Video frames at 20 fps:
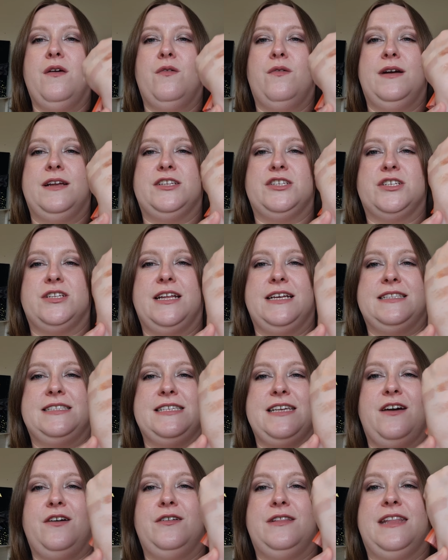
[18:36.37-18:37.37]
which, let's
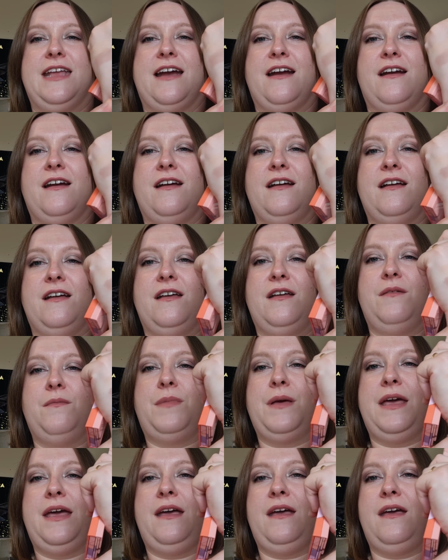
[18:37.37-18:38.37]
see, out there,
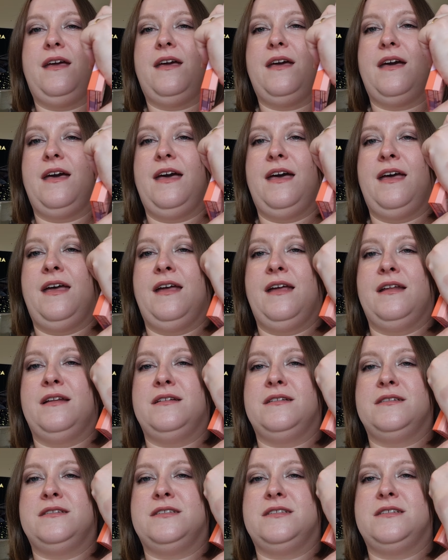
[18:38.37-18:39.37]
pink,
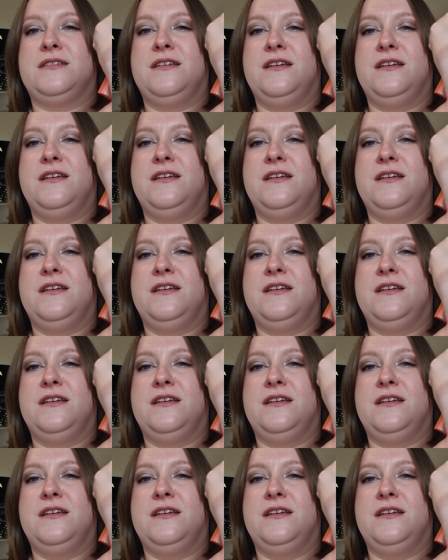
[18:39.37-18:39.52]
and